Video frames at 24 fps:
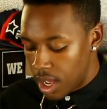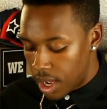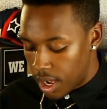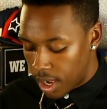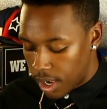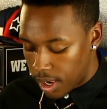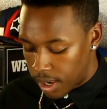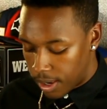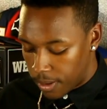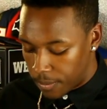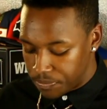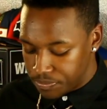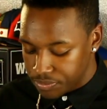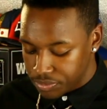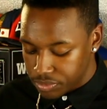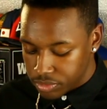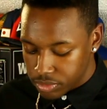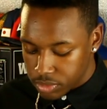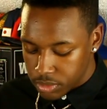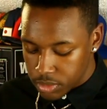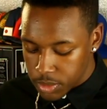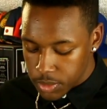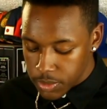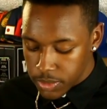Um,
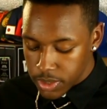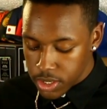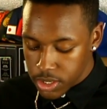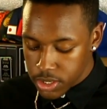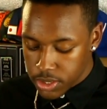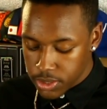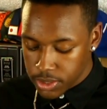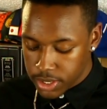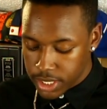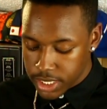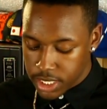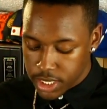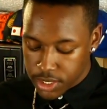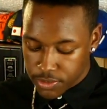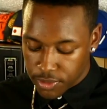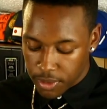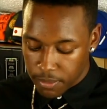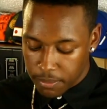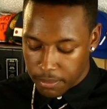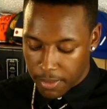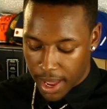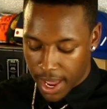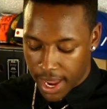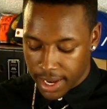so this is
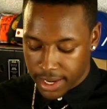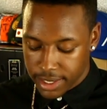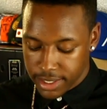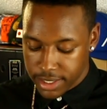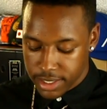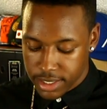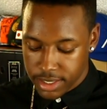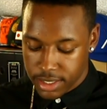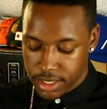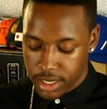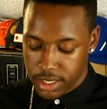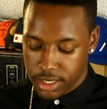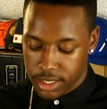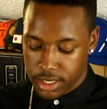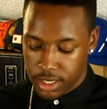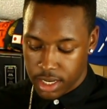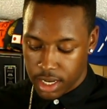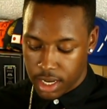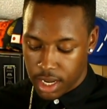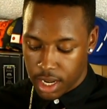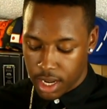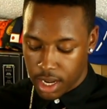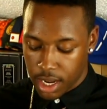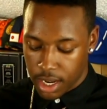from Machus. It's
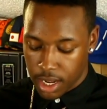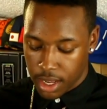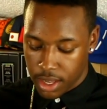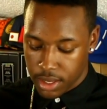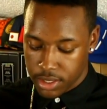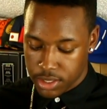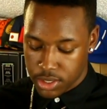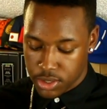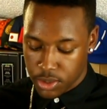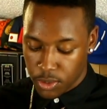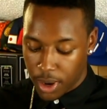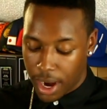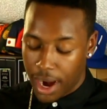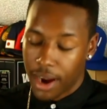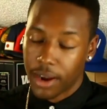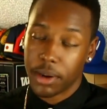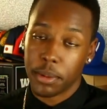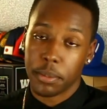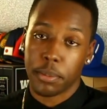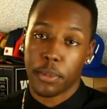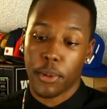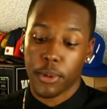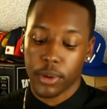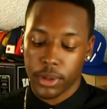a, a, store out
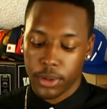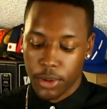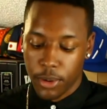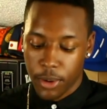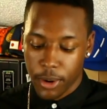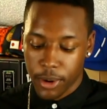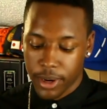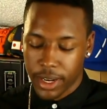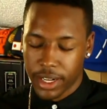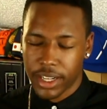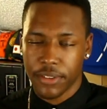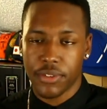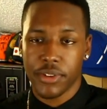in Portland, Oregon.